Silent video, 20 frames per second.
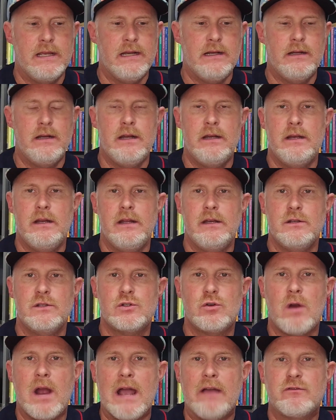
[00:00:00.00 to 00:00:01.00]
and it
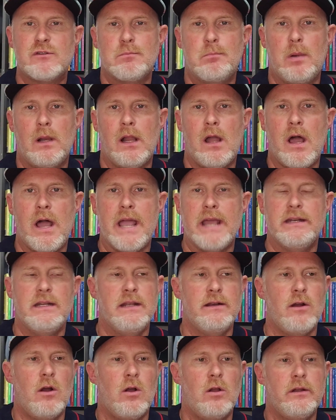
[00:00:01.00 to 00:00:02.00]
drives plot,
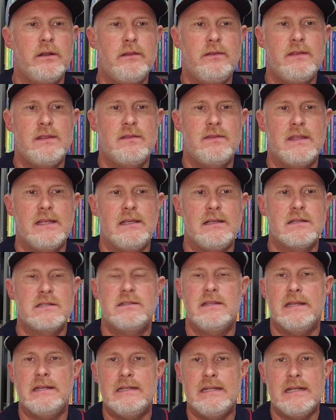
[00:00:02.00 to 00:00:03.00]
and all of the
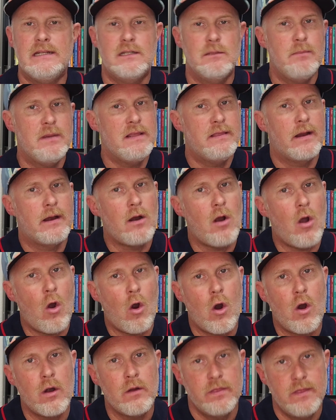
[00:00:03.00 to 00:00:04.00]
things that need to be there
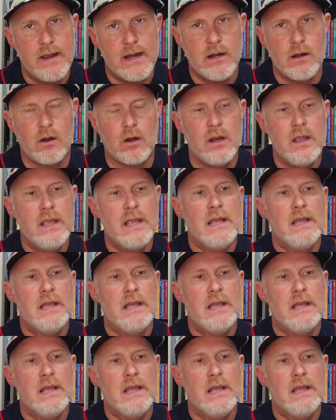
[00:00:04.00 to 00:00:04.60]
are there.